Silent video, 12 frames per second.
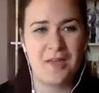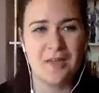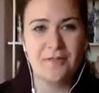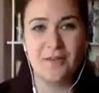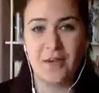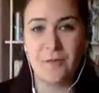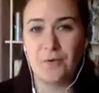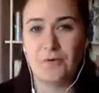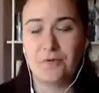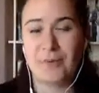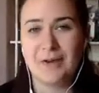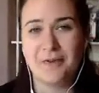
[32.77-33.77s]
The video will
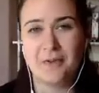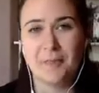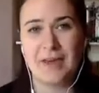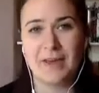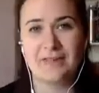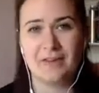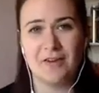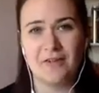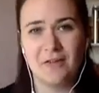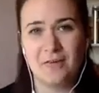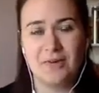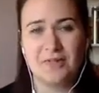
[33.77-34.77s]
remain on the page
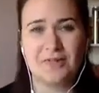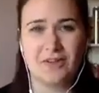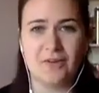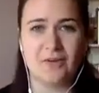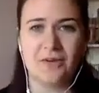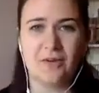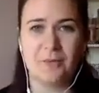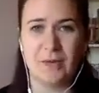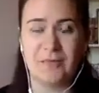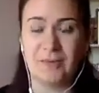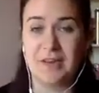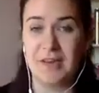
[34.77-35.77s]
afterwards, so you'll be
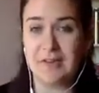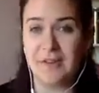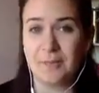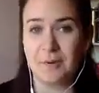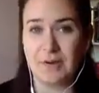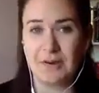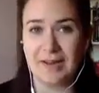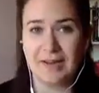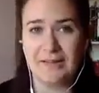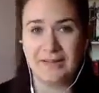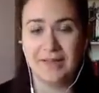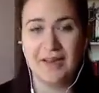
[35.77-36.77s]
able to catch up on it
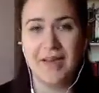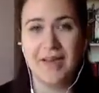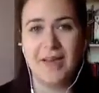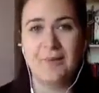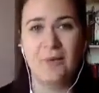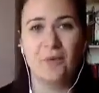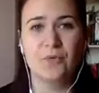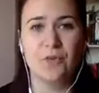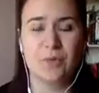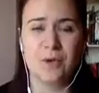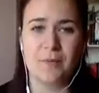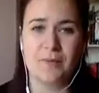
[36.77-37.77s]
later. And we're also
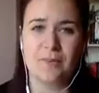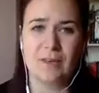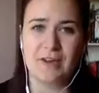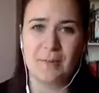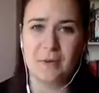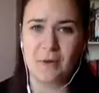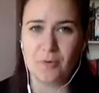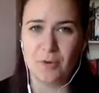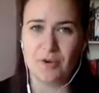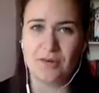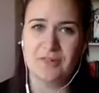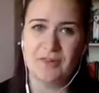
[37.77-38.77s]
publishing a blog
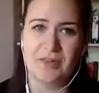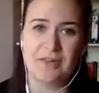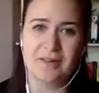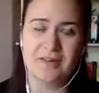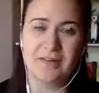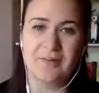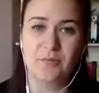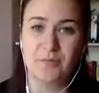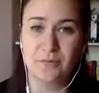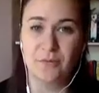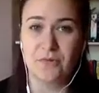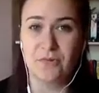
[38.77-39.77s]
post and some
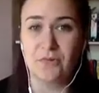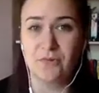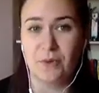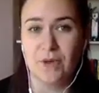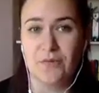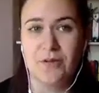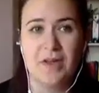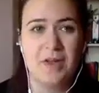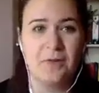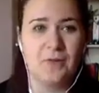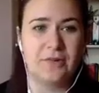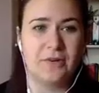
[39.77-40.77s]
resources as well,
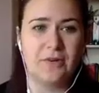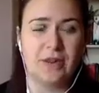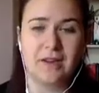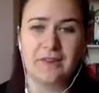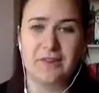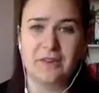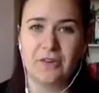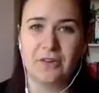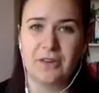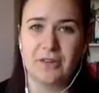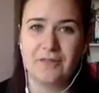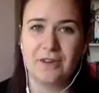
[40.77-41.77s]
which I'll link to
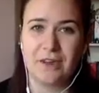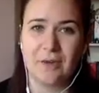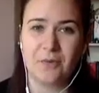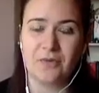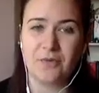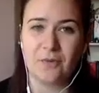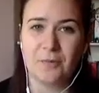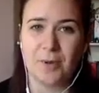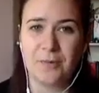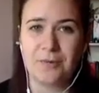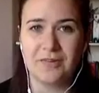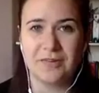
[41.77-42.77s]
in the video once we've
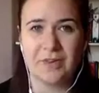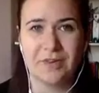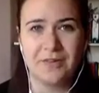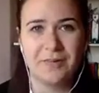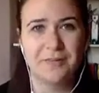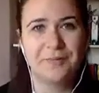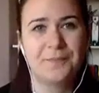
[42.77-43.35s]
published those.